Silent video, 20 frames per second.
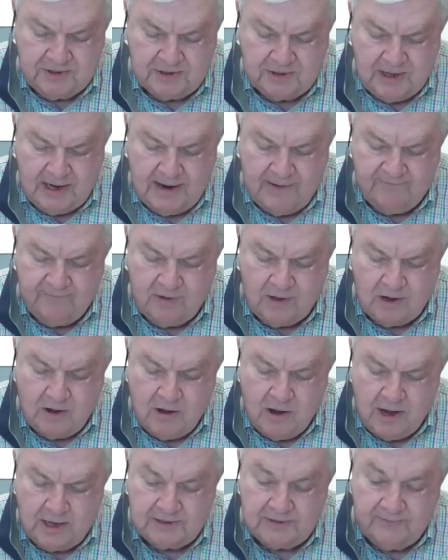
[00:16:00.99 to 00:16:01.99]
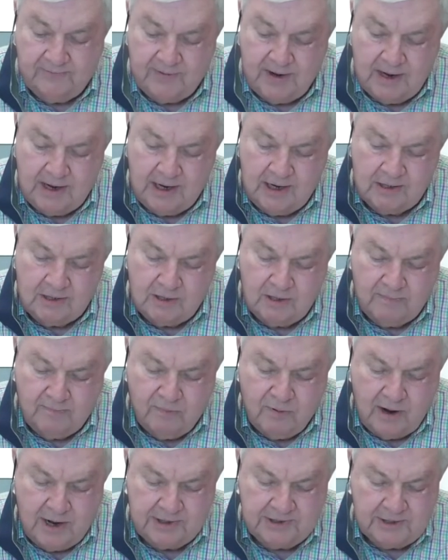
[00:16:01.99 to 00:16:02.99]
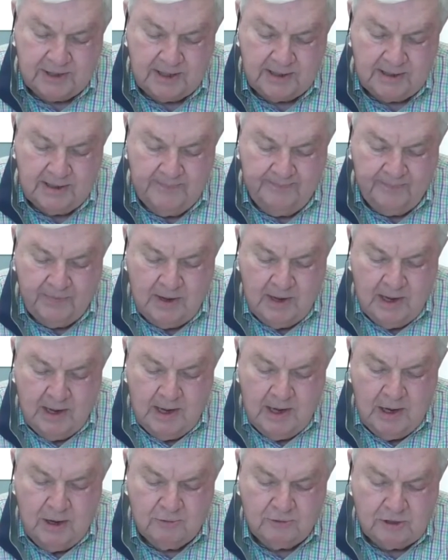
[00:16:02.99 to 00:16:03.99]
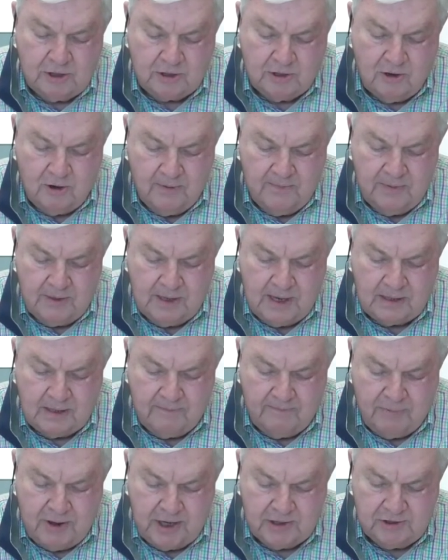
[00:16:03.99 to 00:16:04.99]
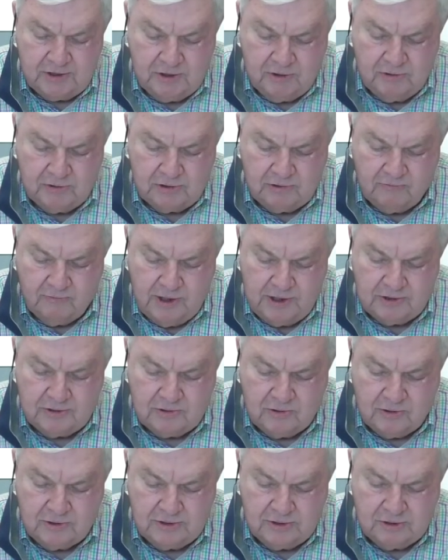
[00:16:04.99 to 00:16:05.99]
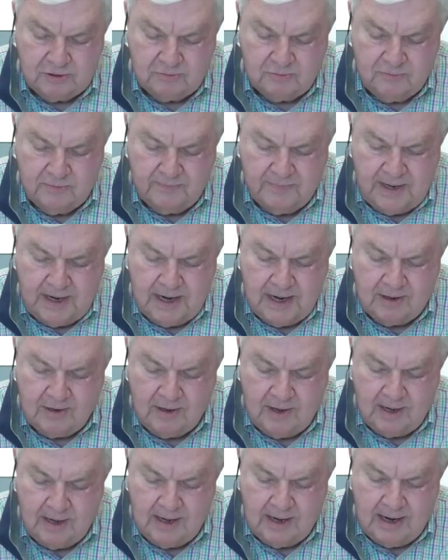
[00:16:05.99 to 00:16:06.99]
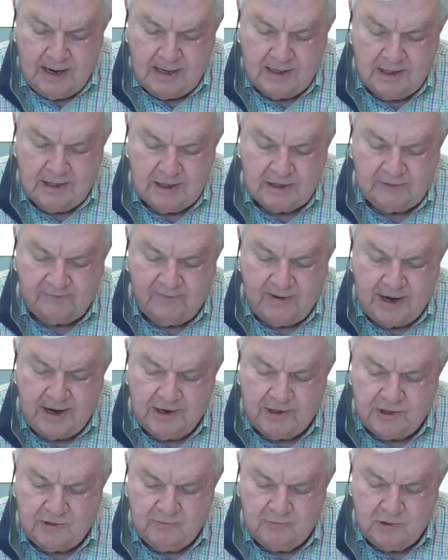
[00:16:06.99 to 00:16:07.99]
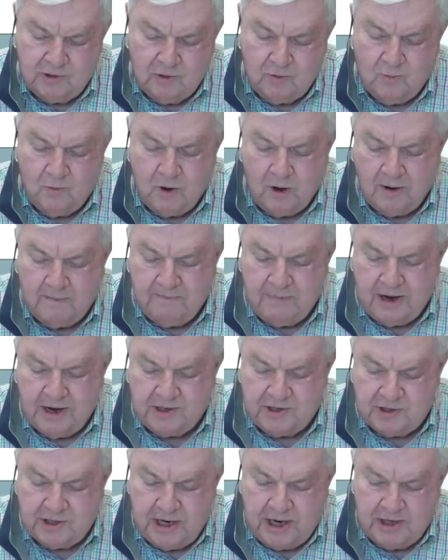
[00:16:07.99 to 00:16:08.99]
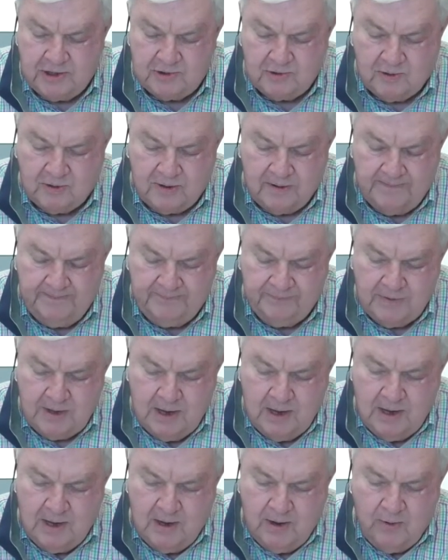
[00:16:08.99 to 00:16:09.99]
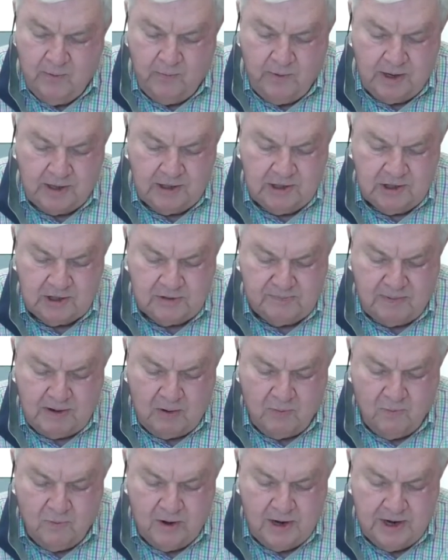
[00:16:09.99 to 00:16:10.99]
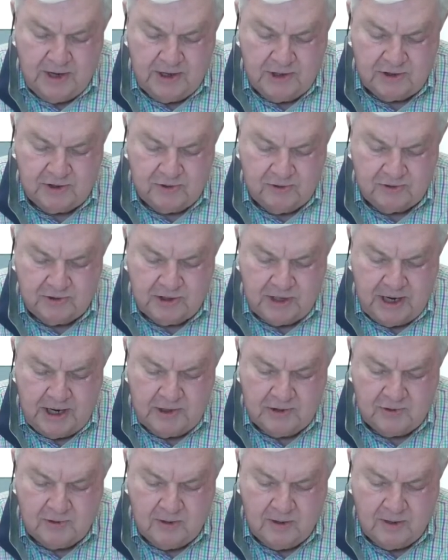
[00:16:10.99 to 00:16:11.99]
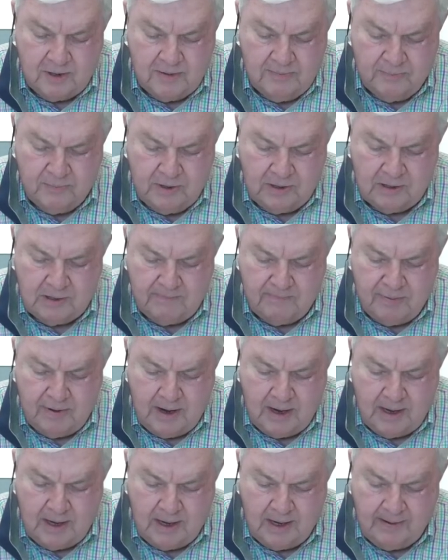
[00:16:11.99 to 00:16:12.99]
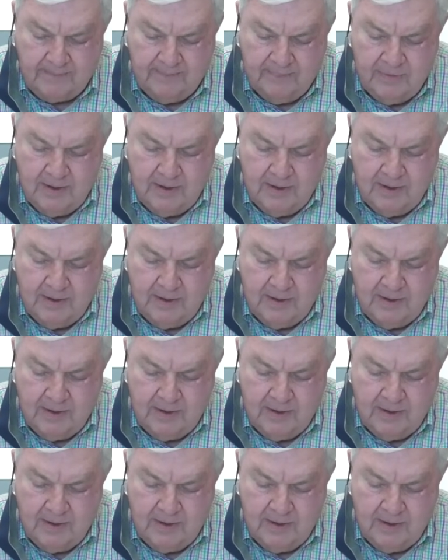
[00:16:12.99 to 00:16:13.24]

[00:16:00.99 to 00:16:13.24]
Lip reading: staff, and the cost of adding it to the project, it was determined that the best use of resources would be to the work by a change order. We anticipate one additional change order to complete the painting.